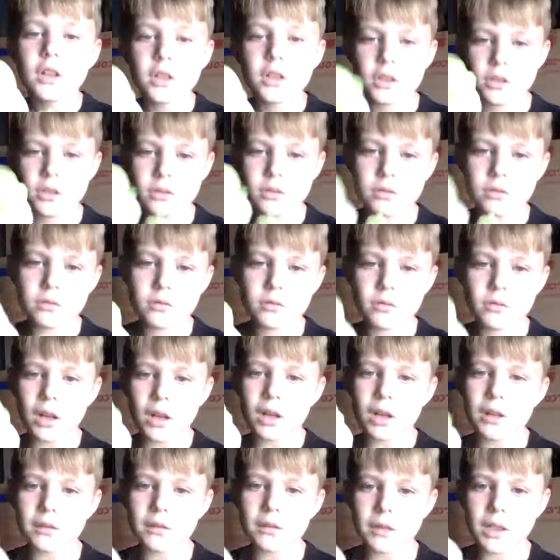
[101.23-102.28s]
You
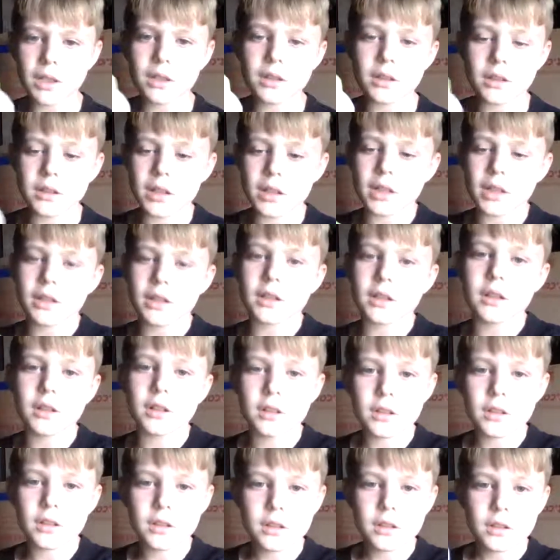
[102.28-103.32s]
want me like
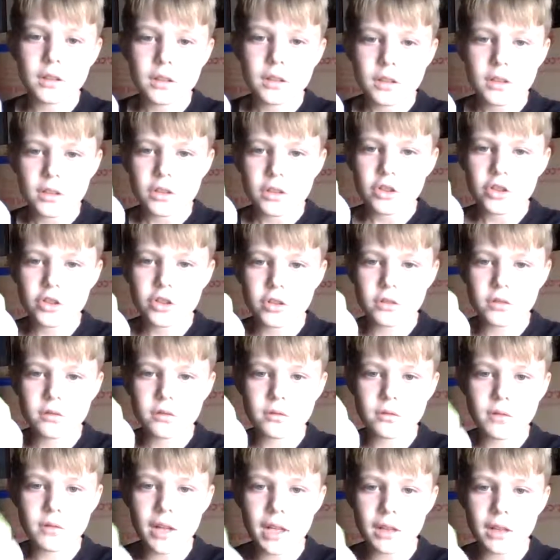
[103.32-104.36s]
a,
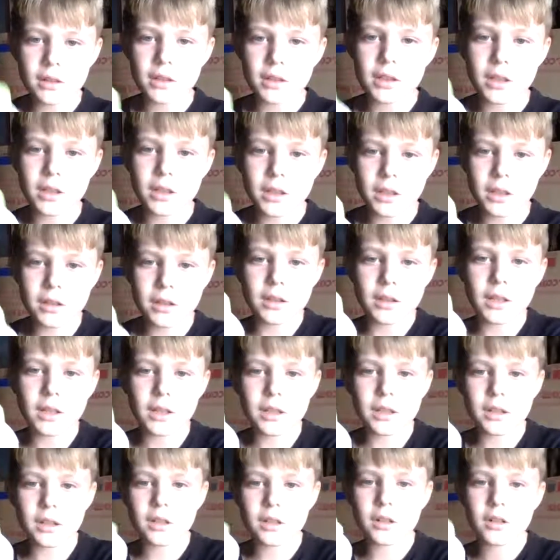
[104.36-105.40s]
you right me
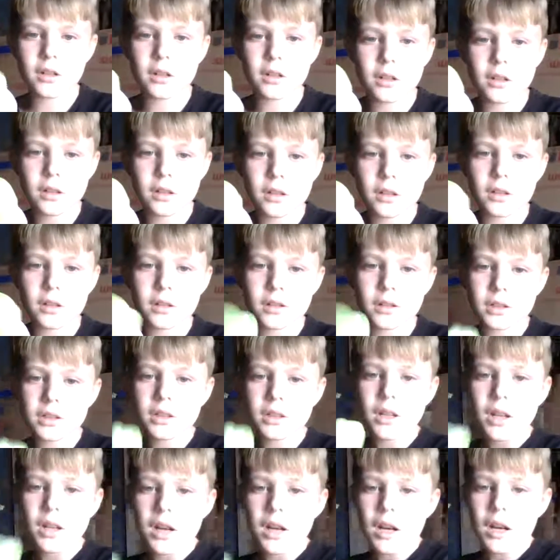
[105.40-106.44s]
like a curse.
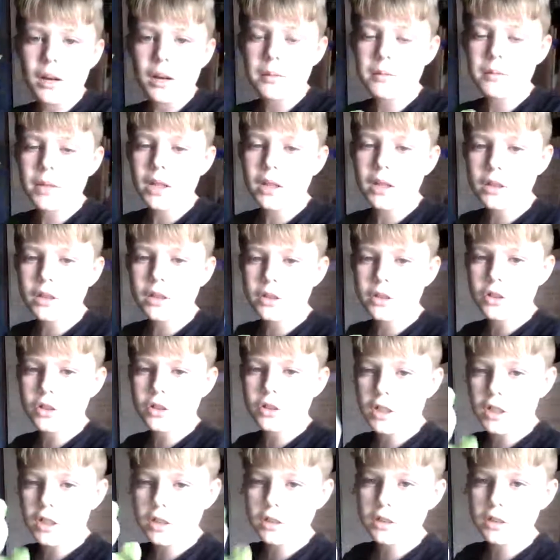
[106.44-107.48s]
I'm not
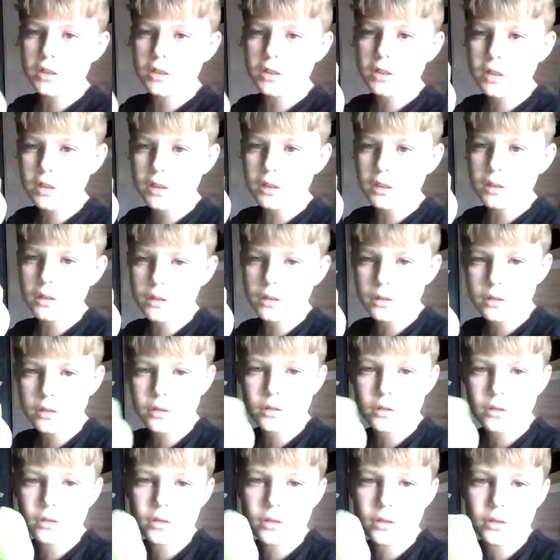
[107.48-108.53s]
trying to
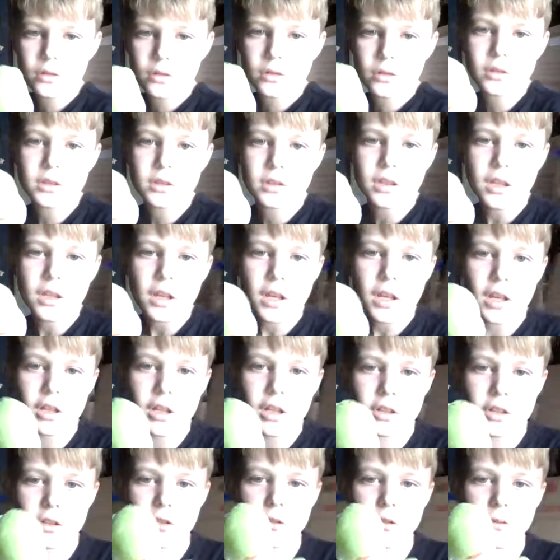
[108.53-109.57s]
lose.
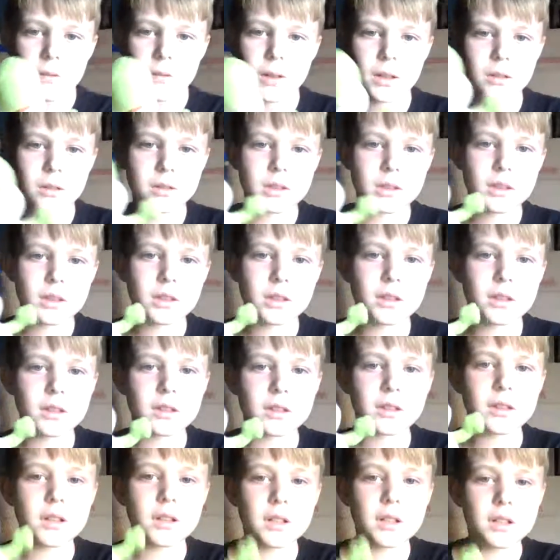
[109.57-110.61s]
And you fell
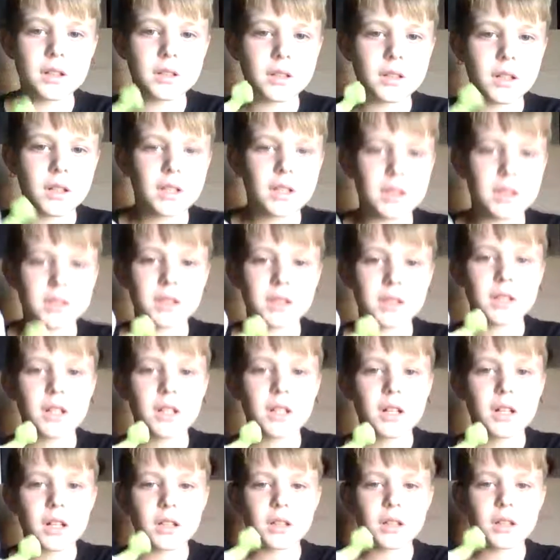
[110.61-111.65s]
to the dust,
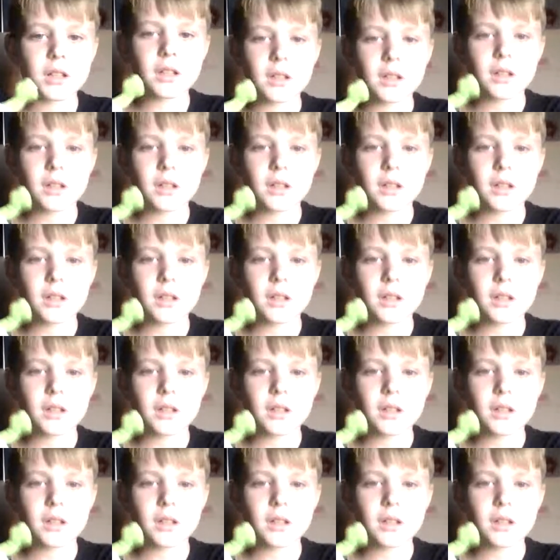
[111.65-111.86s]
uh,